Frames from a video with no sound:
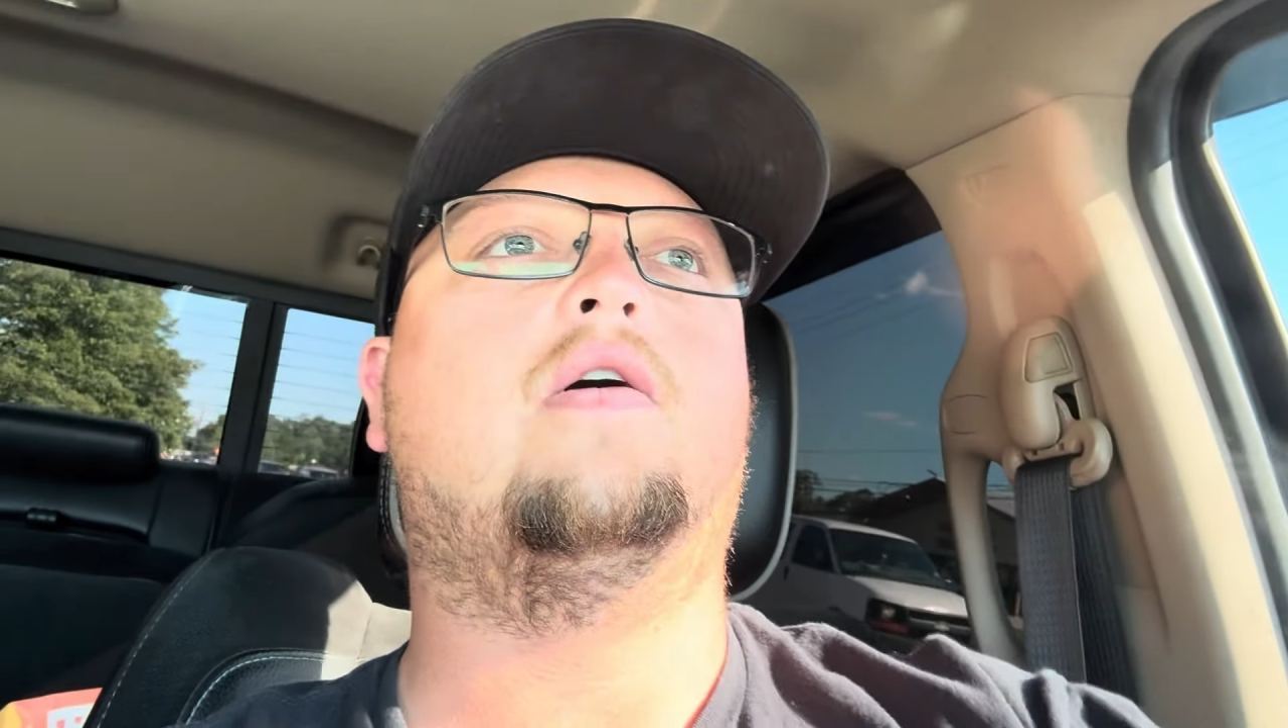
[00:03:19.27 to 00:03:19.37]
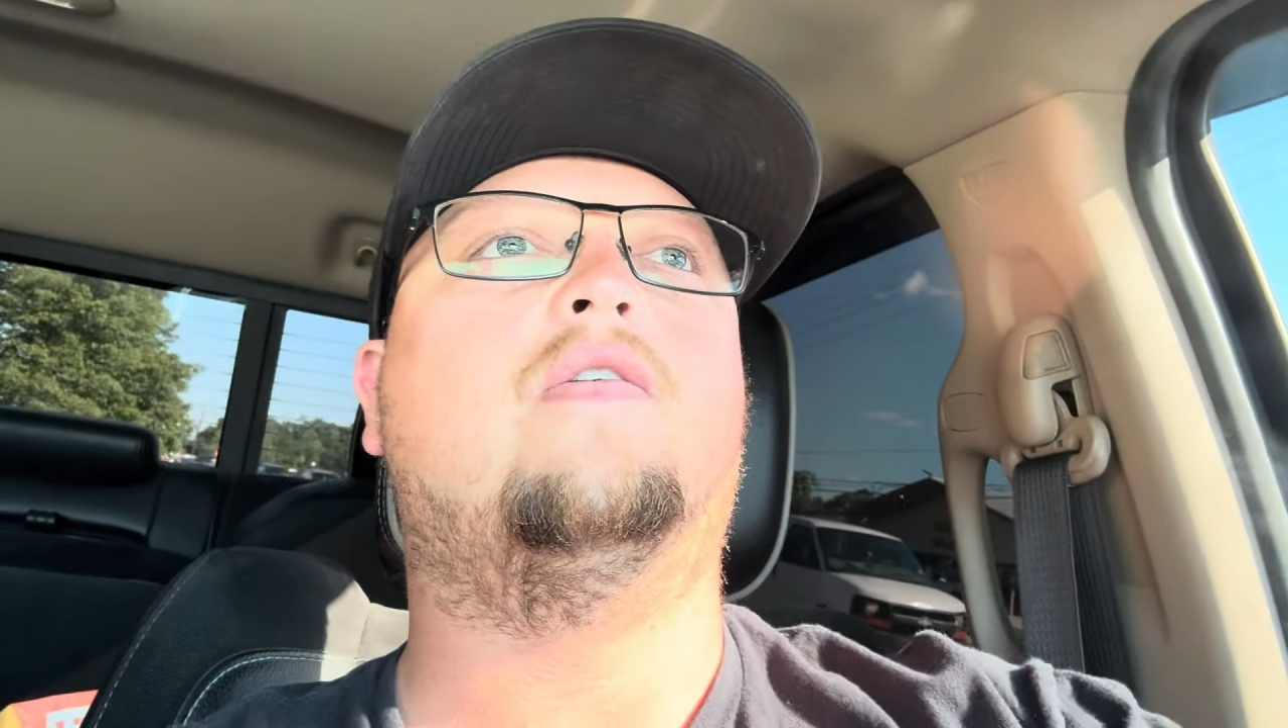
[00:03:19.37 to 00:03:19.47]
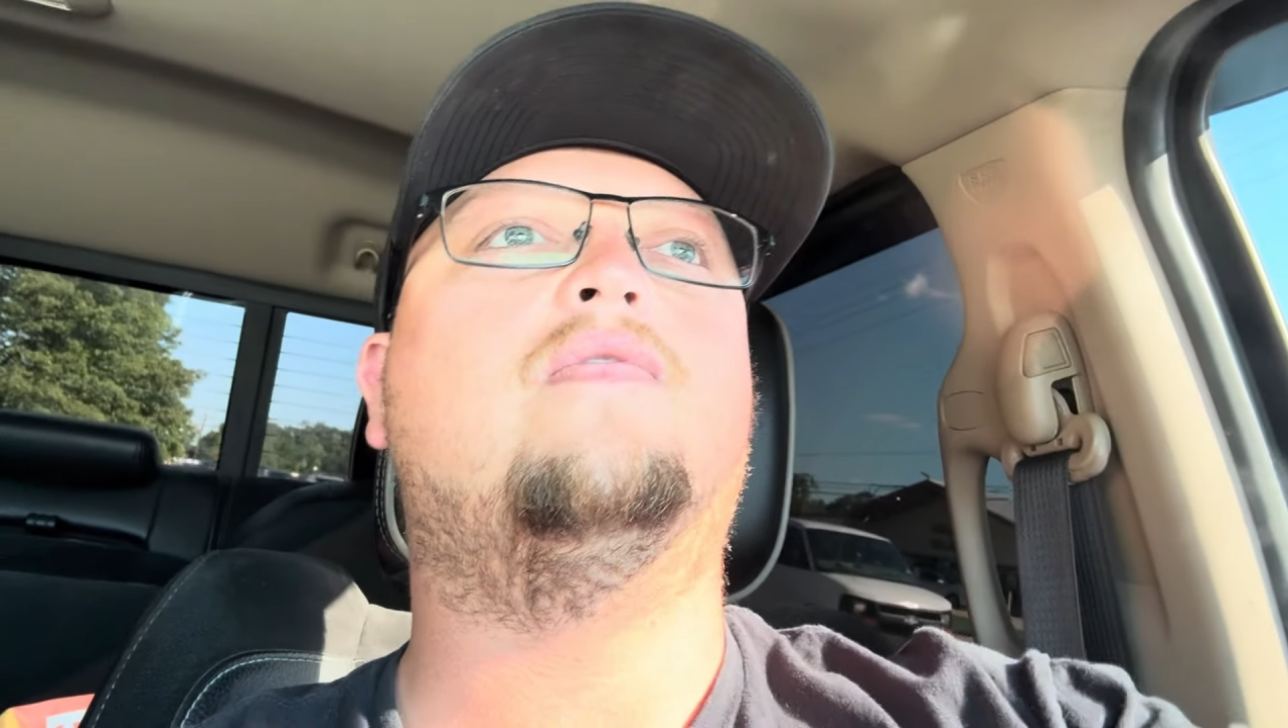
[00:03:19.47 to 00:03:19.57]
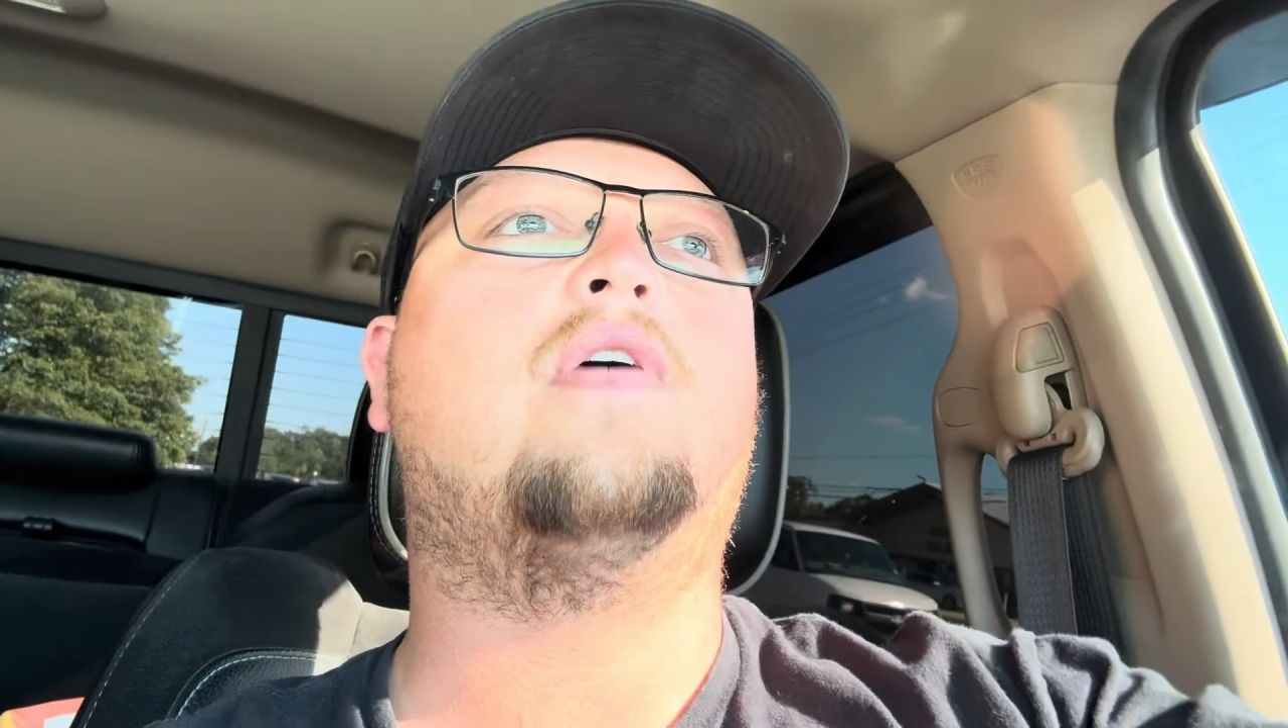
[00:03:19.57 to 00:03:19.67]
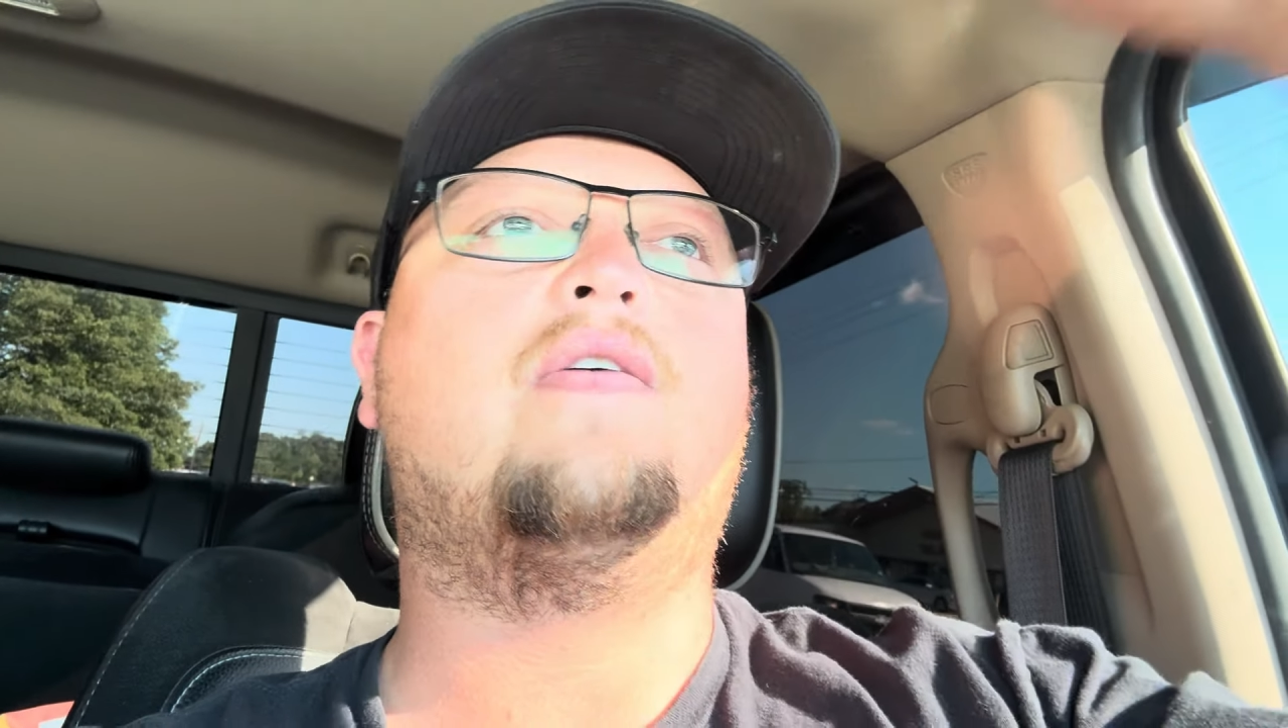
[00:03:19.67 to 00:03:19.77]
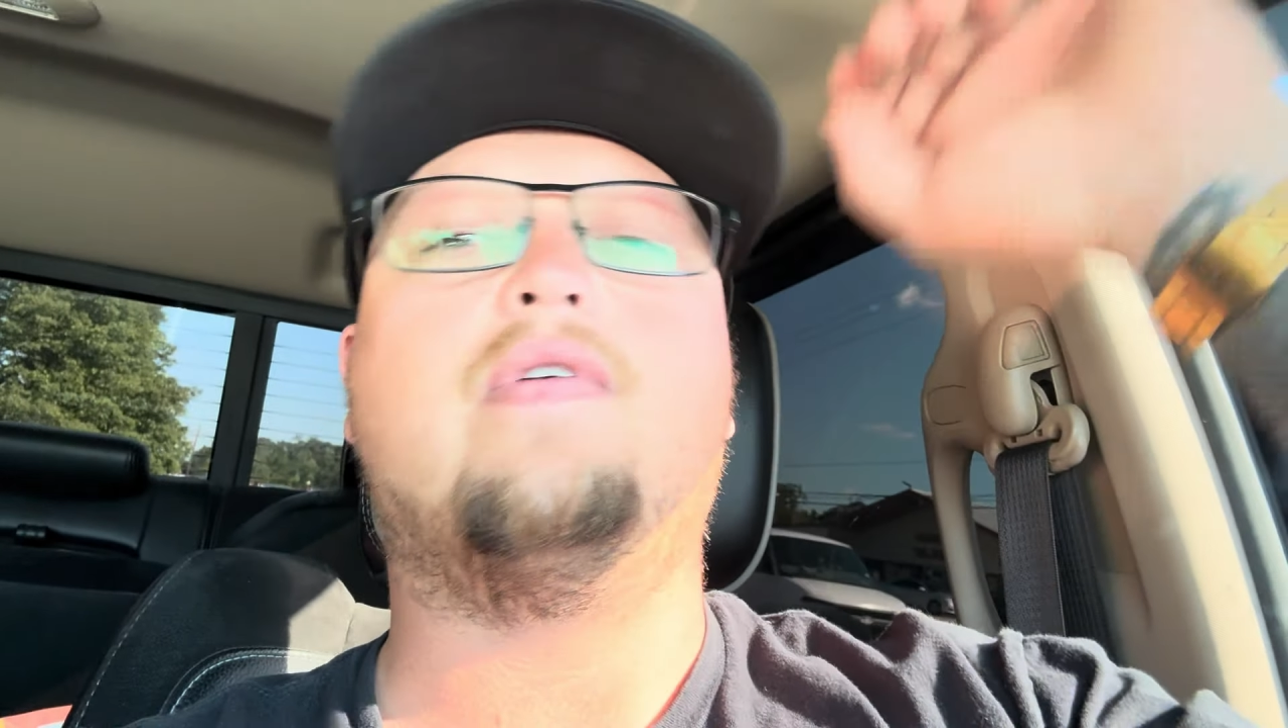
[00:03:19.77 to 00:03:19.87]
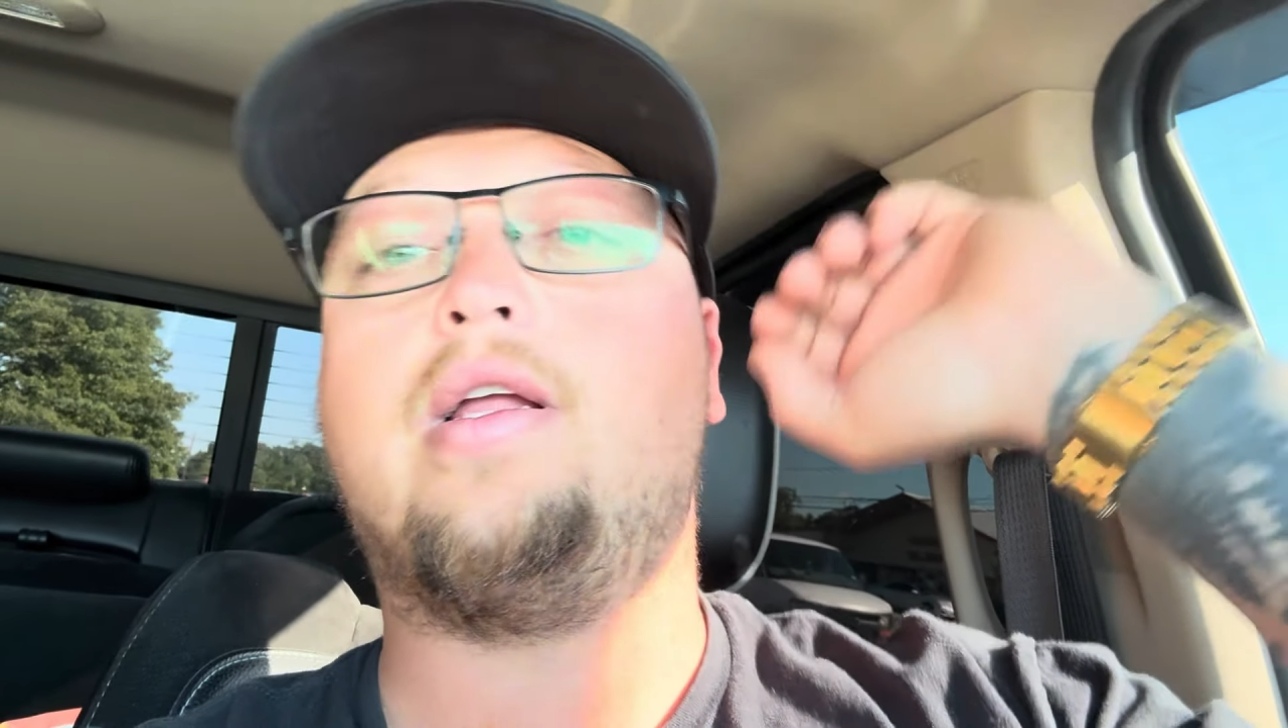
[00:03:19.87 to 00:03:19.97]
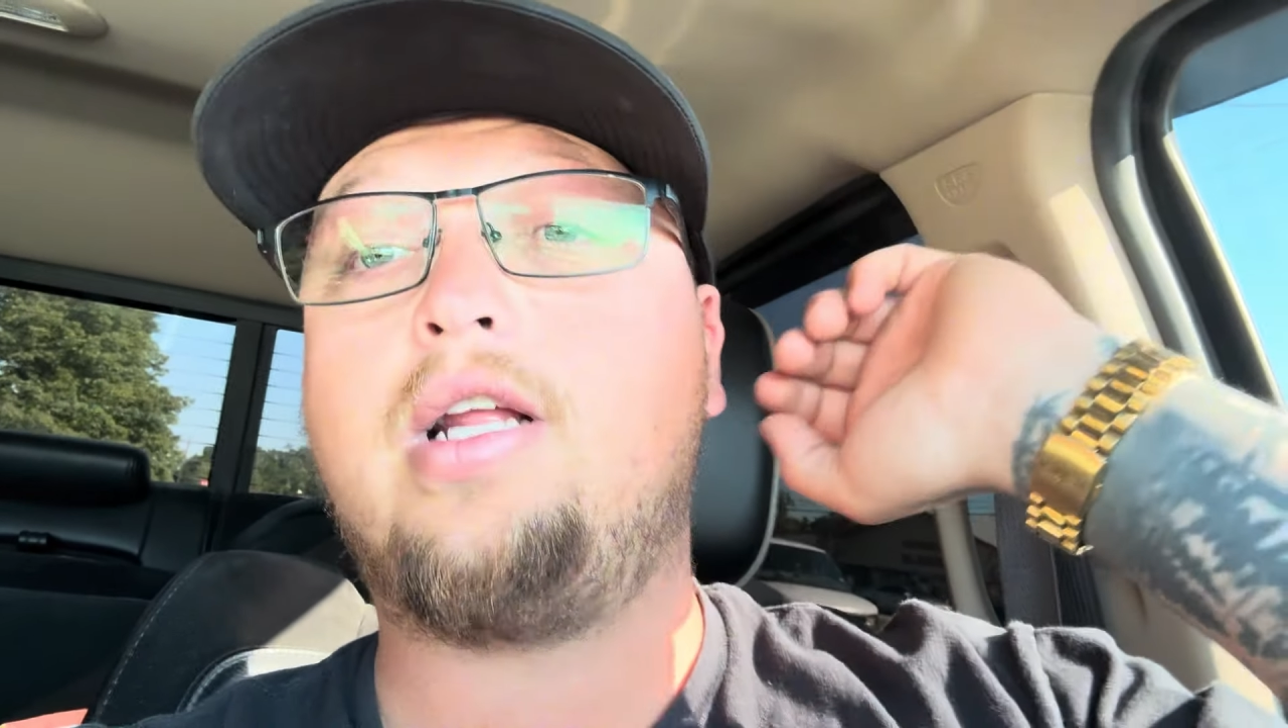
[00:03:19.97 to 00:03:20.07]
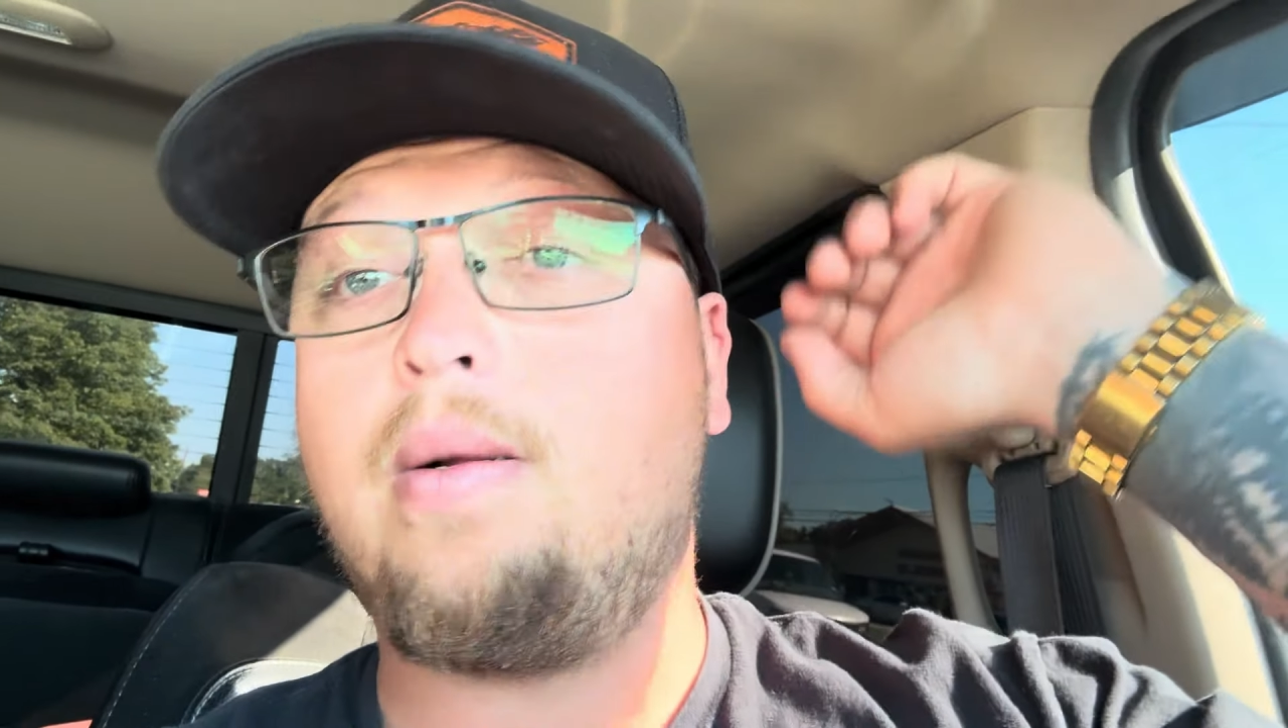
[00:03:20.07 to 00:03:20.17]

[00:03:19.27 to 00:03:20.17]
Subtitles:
of everything